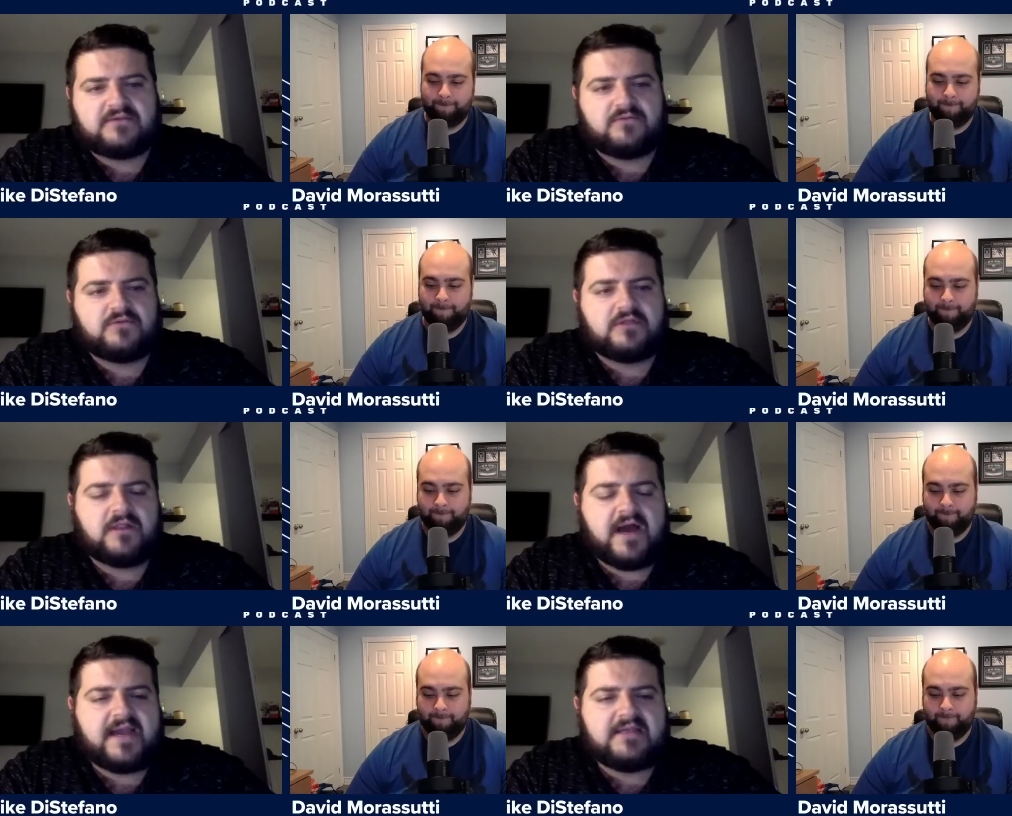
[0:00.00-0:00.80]
Speaker 1: to. The
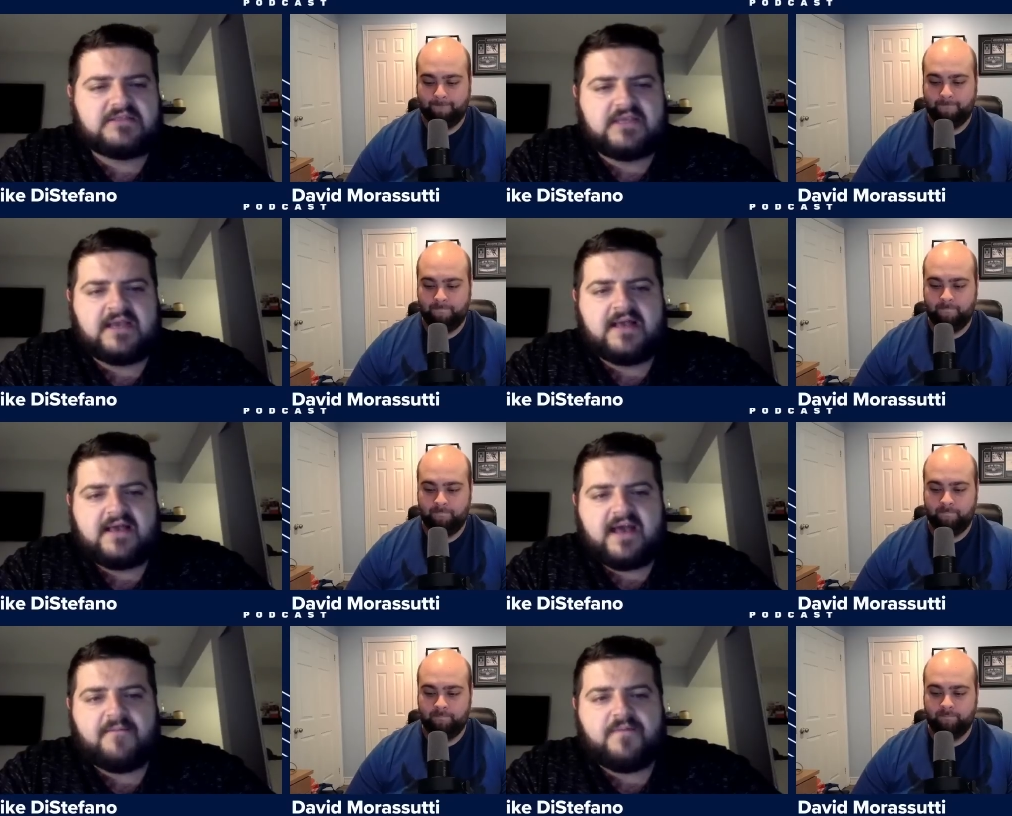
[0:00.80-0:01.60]
lines
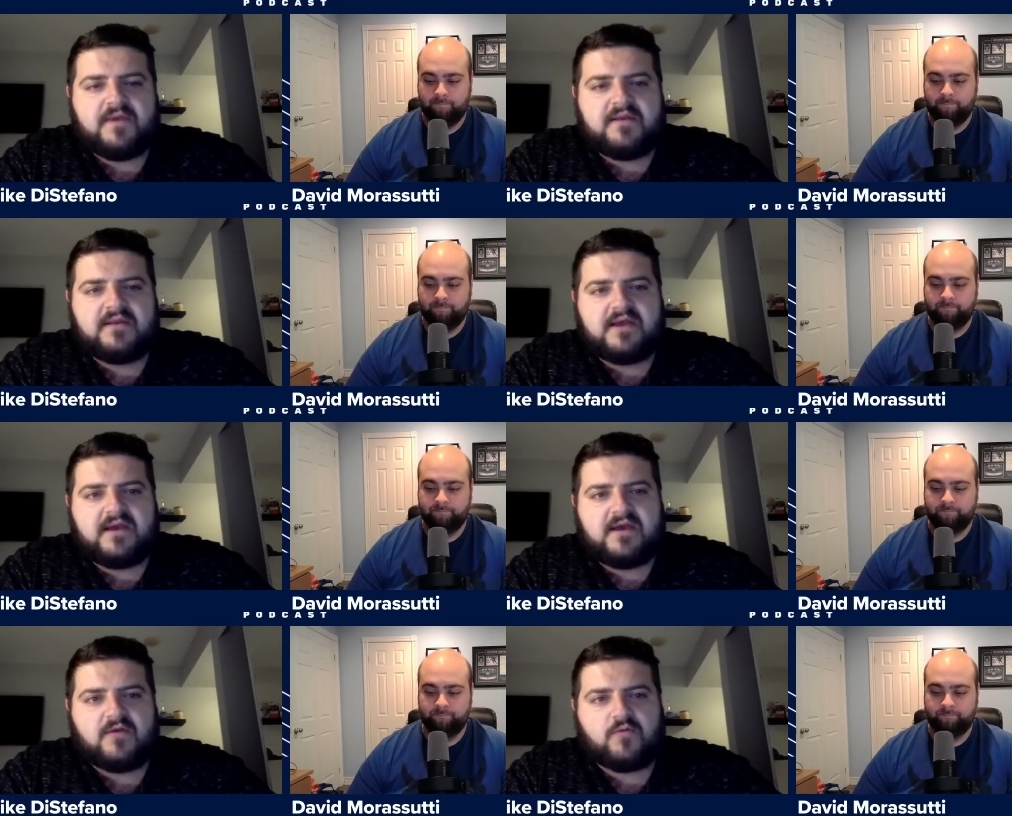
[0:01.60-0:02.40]
have been
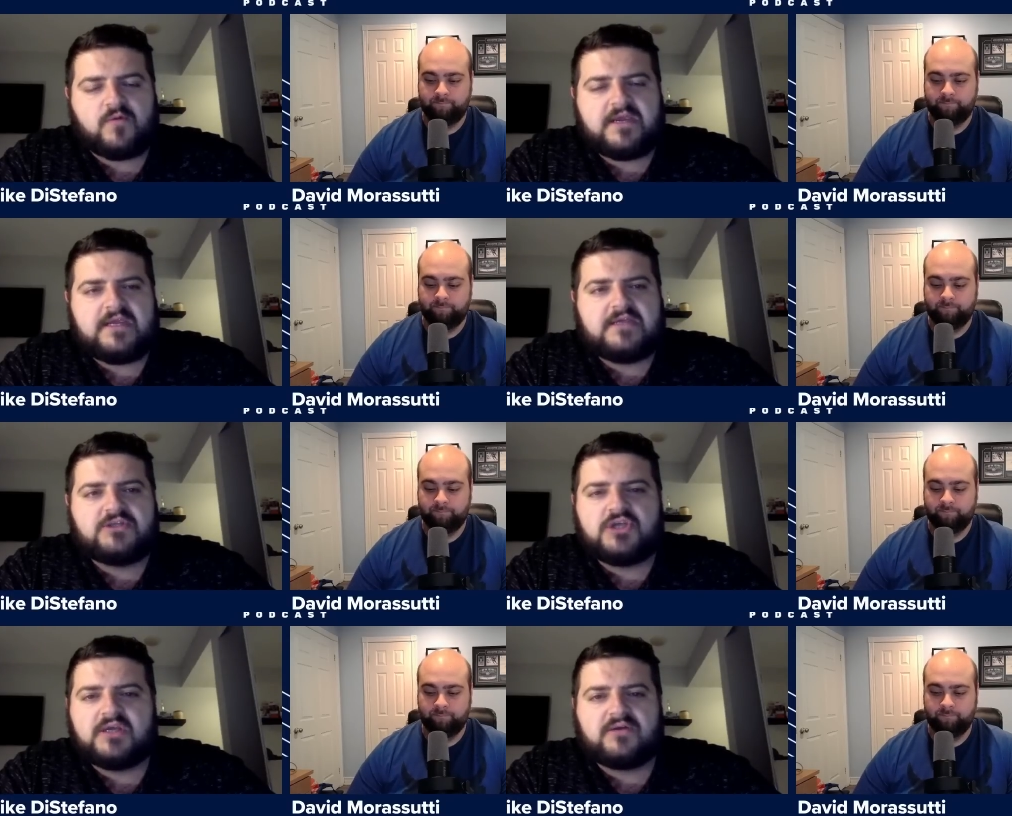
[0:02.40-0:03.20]
uh,
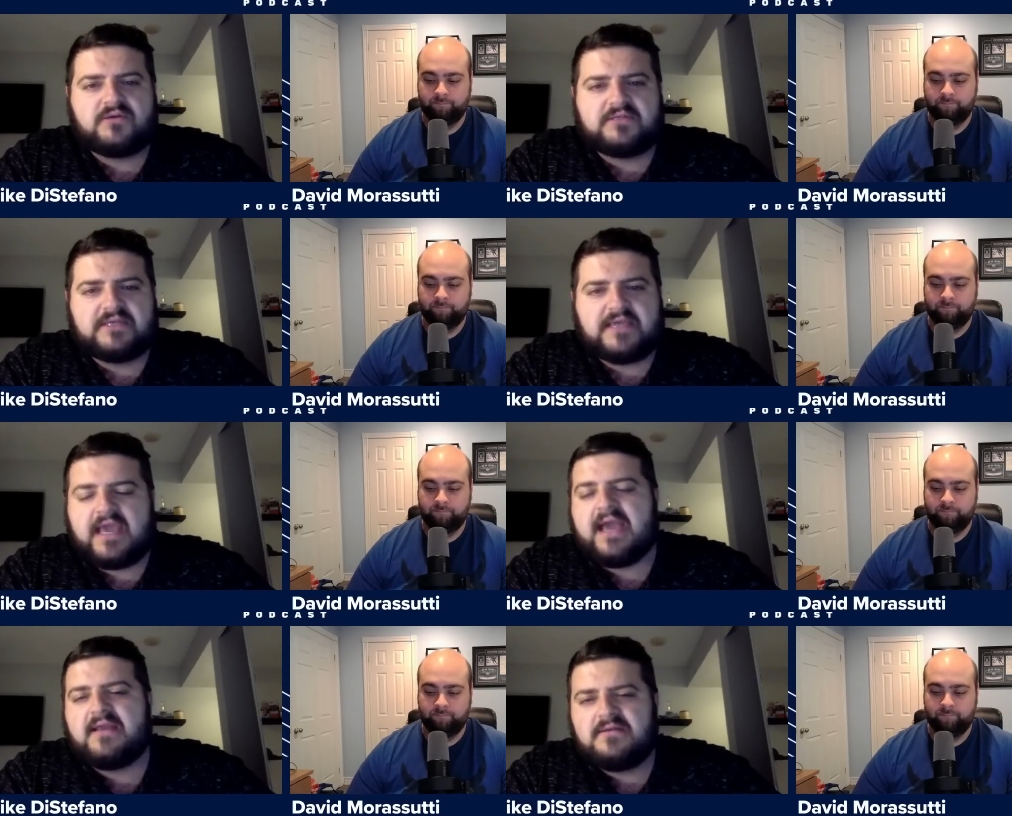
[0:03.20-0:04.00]
rejiggled
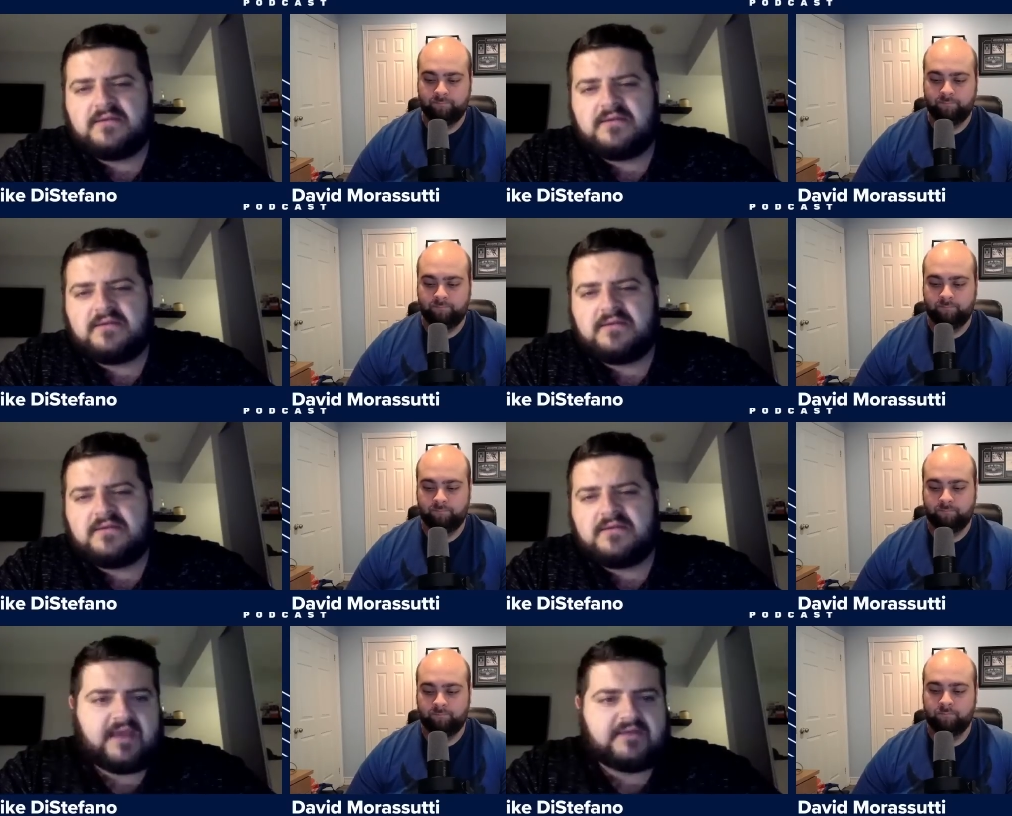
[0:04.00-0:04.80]
again,
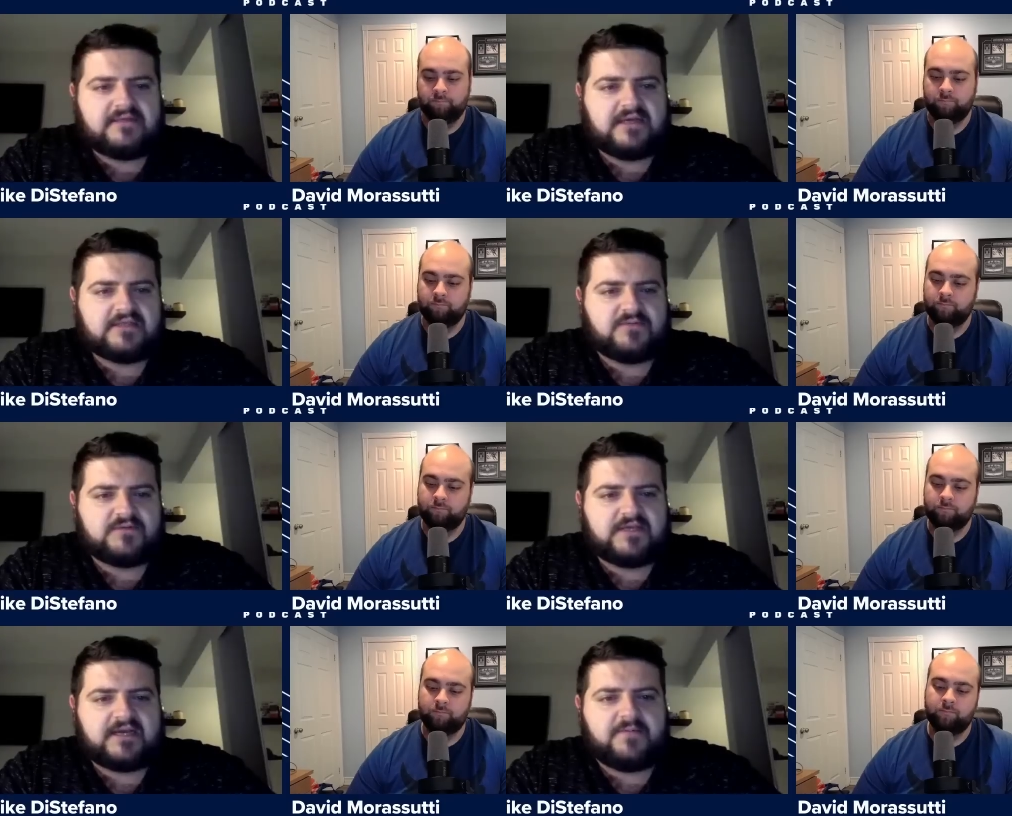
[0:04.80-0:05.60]
and uh, so we'll
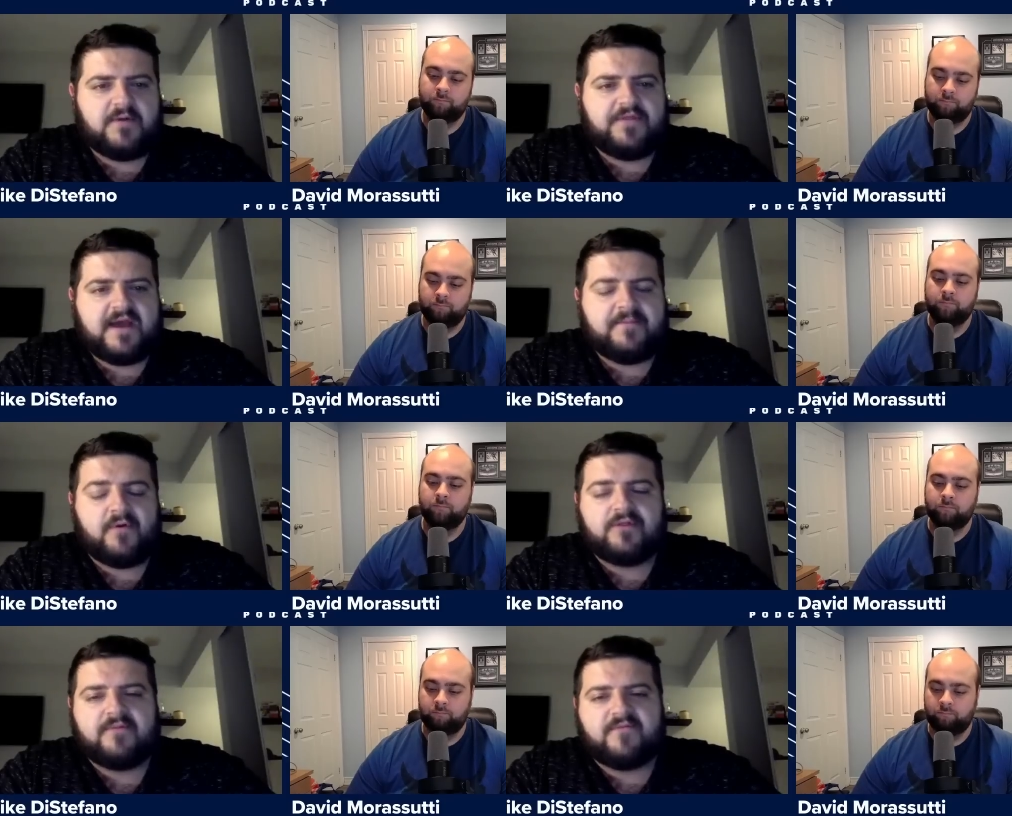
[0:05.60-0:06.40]
talk about that
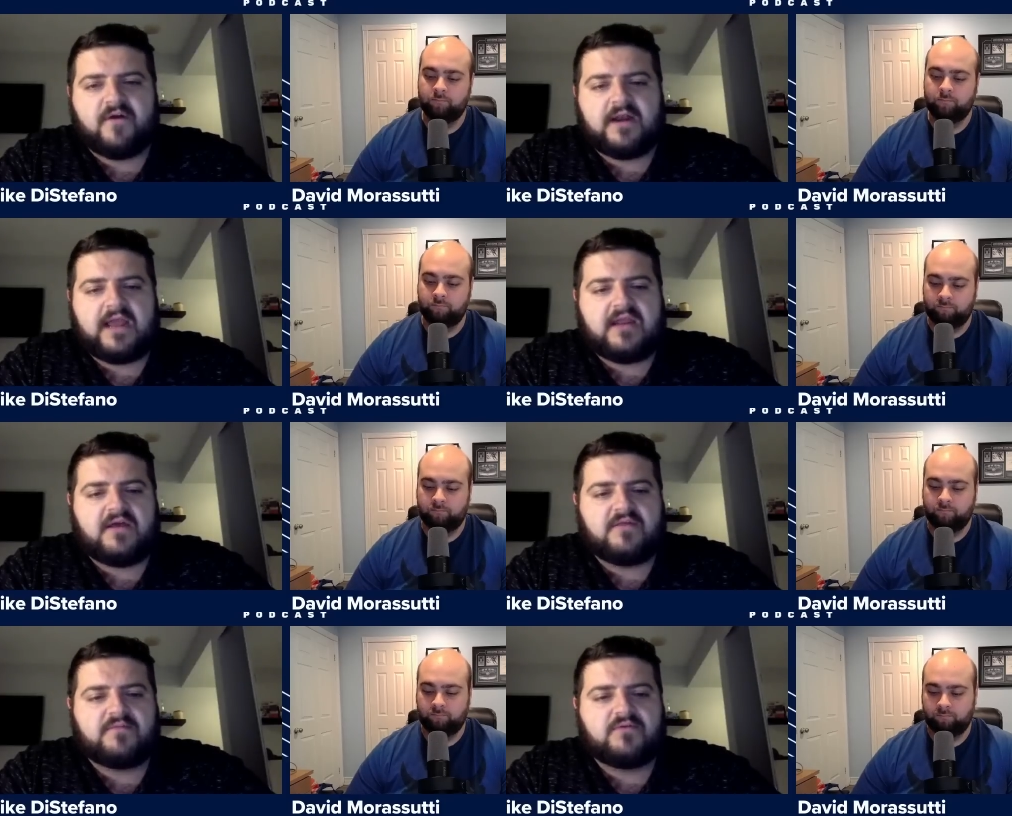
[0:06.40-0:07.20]
both up front and
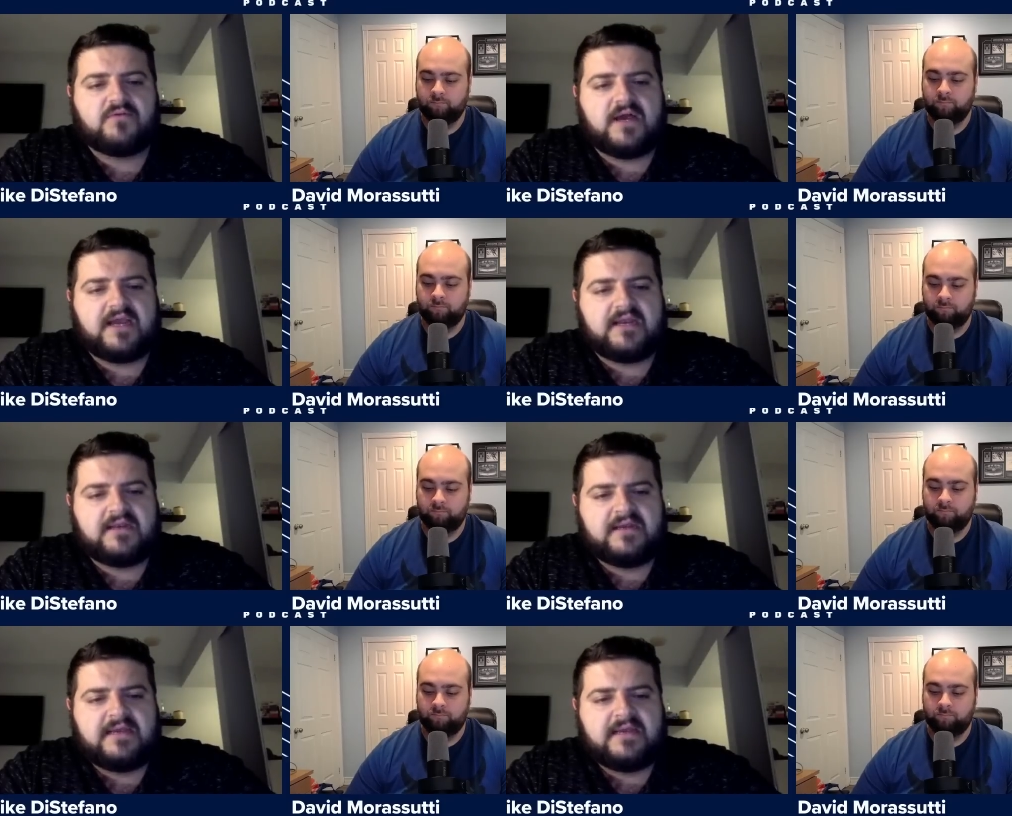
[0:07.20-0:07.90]
on the blue line.